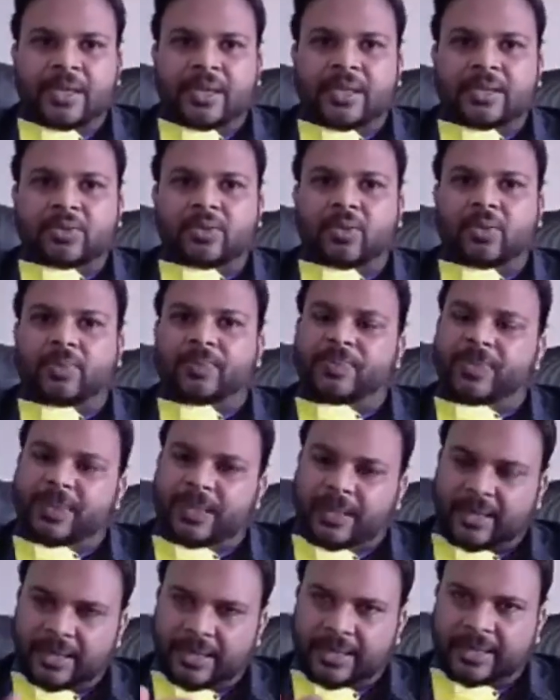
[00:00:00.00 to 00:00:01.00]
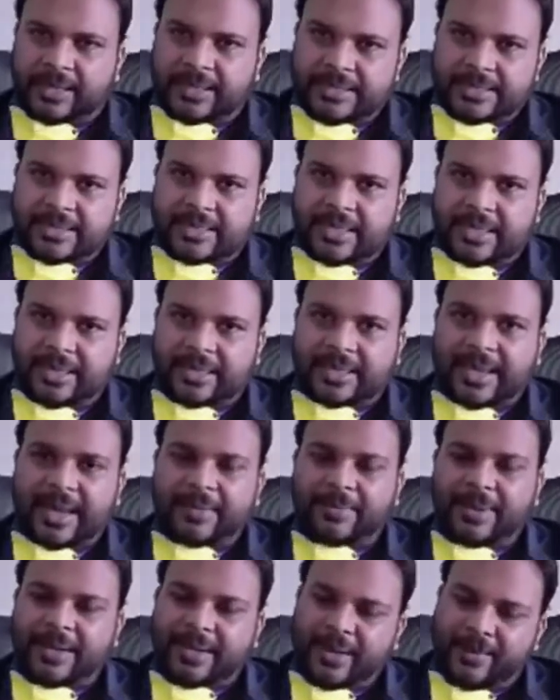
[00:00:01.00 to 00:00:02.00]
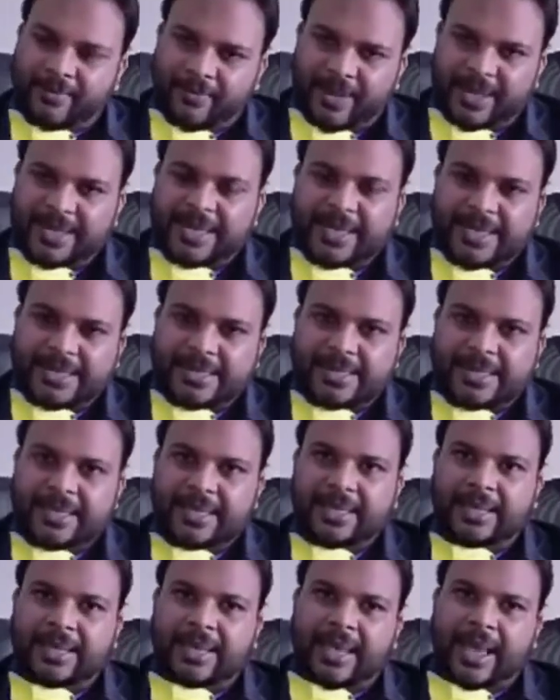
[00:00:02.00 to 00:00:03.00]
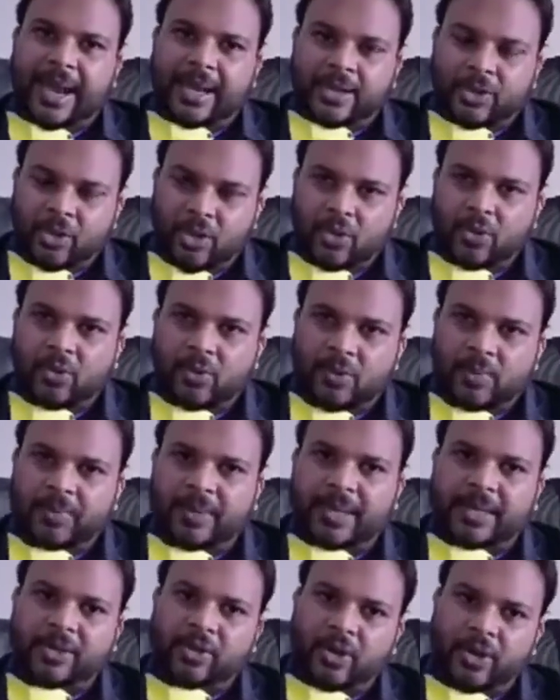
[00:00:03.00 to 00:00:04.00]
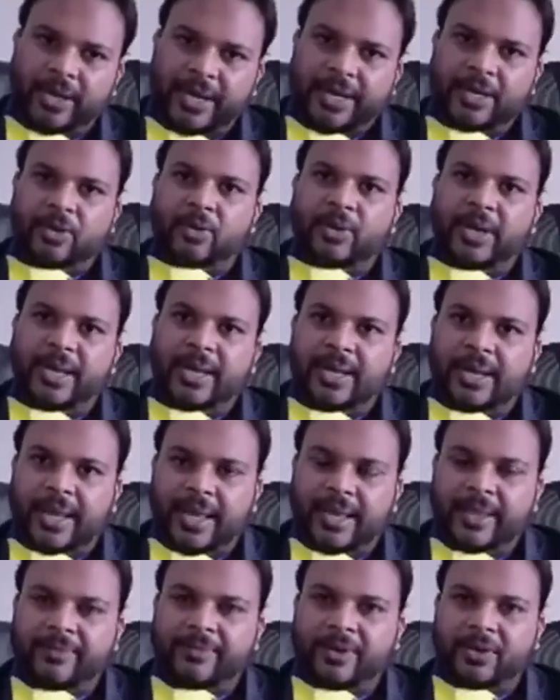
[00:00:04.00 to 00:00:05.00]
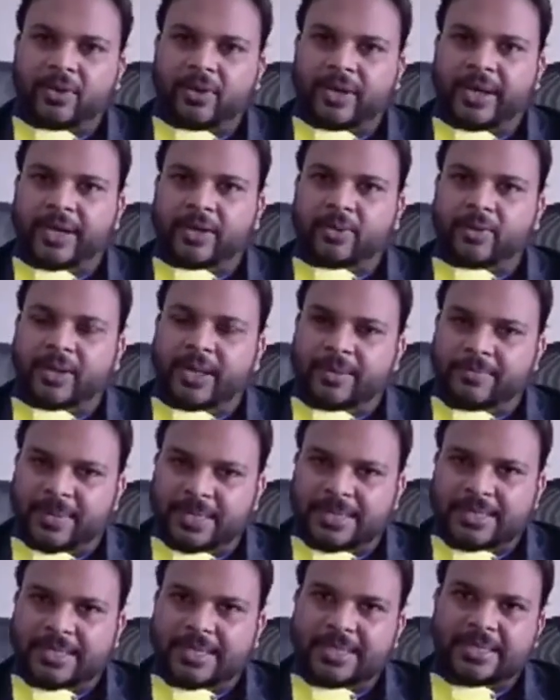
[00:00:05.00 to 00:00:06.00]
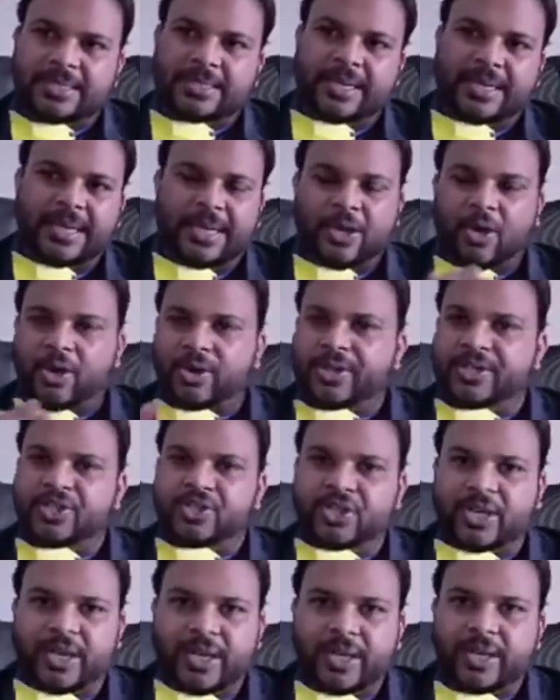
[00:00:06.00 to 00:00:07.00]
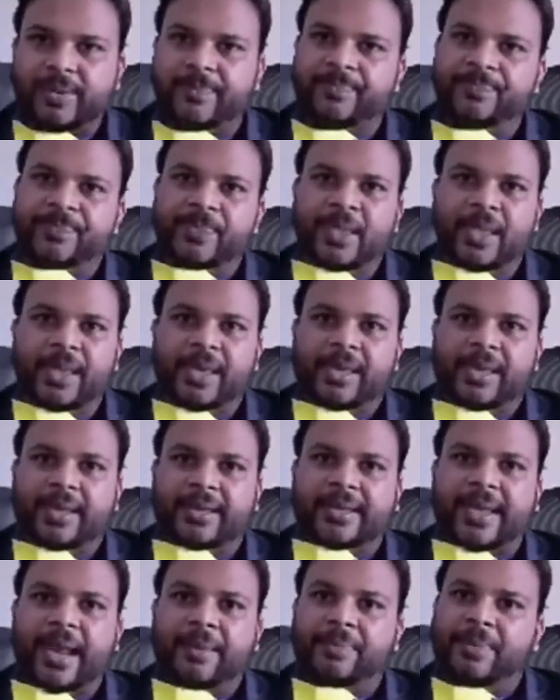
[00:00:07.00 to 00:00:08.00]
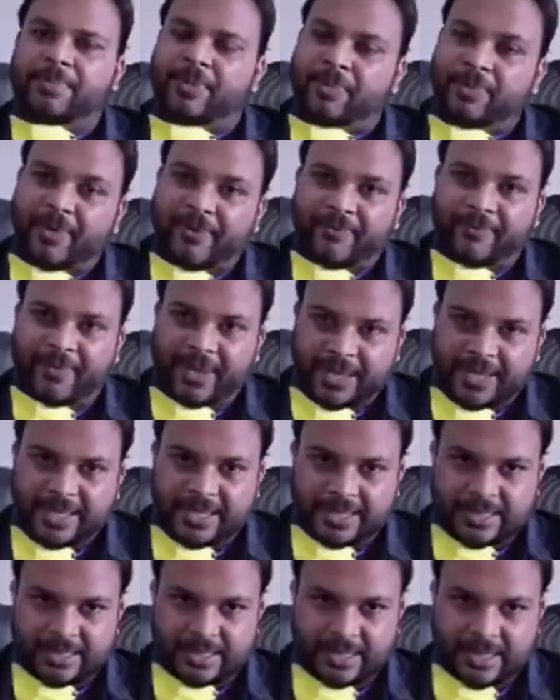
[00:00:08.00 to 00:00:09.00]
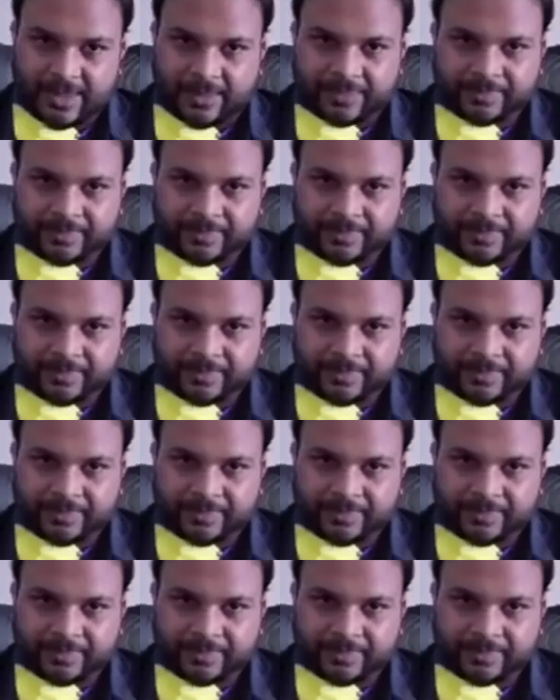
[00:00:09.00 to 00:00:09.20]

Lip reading: So it can be done very easily at your home, in your day-to-day life, in your day-to-day business, sitting on a chair. It can be performed very easily.